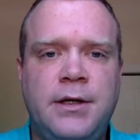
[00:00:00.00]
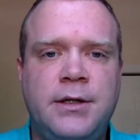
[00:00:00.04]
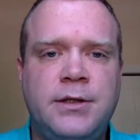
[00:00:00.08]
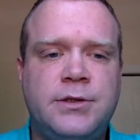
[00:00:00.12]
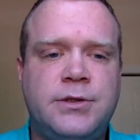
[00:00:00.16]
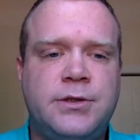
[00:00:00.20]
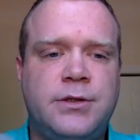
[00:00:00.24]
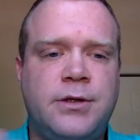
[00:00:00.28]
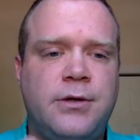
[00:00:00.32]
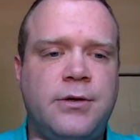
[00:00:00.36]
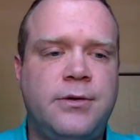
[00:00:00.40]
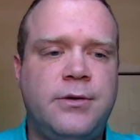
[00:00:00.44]

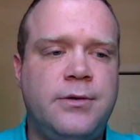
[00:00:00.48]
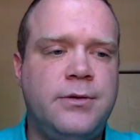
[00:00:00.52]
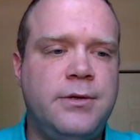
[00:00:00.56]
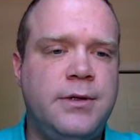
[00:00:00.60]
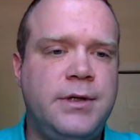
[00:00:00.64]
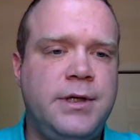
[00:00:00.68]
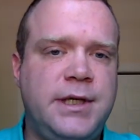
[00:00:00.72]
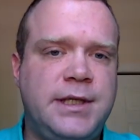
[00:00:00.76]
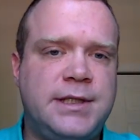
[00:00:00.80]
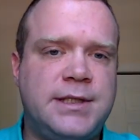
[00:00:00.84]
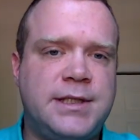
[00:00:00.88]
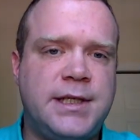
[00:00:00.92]

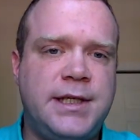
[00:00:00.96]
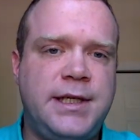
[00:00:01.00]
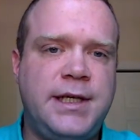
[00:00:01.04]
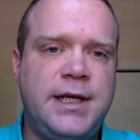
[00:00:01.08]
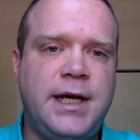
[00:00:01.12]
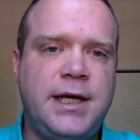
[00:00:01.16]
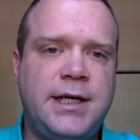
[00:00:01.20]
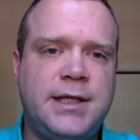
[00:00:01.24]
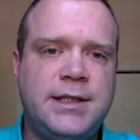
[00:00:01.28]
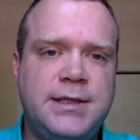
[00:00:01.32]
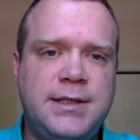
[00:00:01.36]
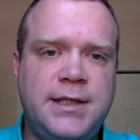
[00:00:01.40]
So it's the
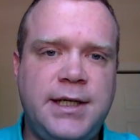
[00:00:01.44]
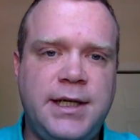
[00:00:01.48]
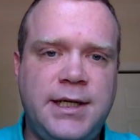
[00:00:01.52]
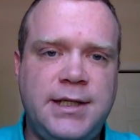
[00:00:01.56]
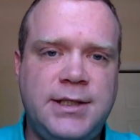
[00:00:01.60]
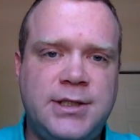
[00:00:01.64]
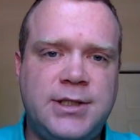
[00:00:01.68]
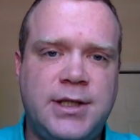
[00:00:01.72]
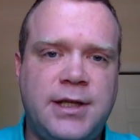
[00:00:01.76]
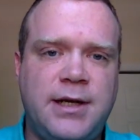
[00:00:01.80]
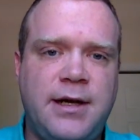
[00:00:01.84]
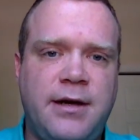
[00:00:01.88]
next
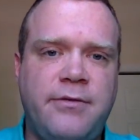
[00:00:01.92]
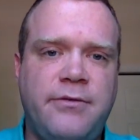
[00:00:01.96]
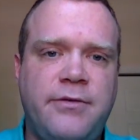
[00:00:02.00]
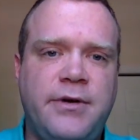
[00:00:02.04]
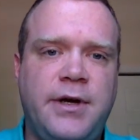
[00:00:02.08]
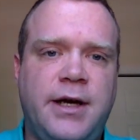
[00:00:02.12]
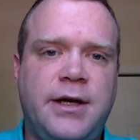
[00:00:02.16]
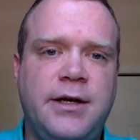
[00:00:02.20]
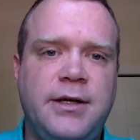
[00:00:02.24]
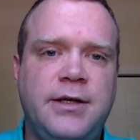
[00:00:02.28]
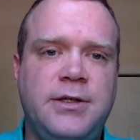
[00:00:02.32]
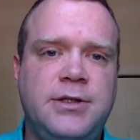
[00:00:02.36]
stage of that
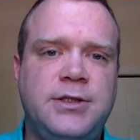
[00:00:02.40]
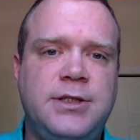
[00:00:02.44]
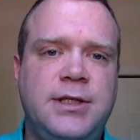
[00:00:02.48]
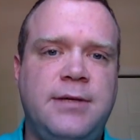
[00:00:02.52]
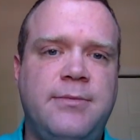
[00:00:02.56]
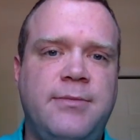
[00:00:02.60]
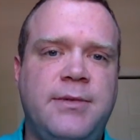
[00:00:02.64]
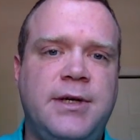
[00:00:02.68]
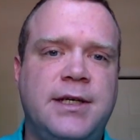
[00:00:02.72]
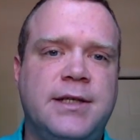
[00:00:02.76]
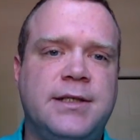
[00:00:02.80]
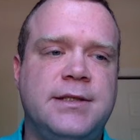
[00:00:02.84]
value
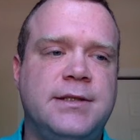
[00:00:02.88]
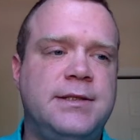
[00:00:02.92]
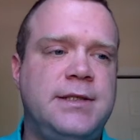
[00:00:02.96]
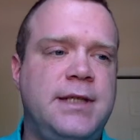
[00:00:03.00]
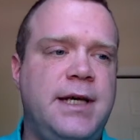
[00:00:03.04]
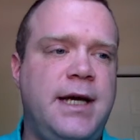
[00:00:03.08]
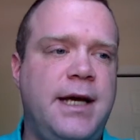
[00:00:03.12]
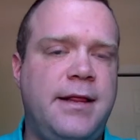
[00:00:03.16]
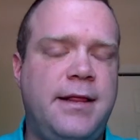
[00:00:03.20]
chain because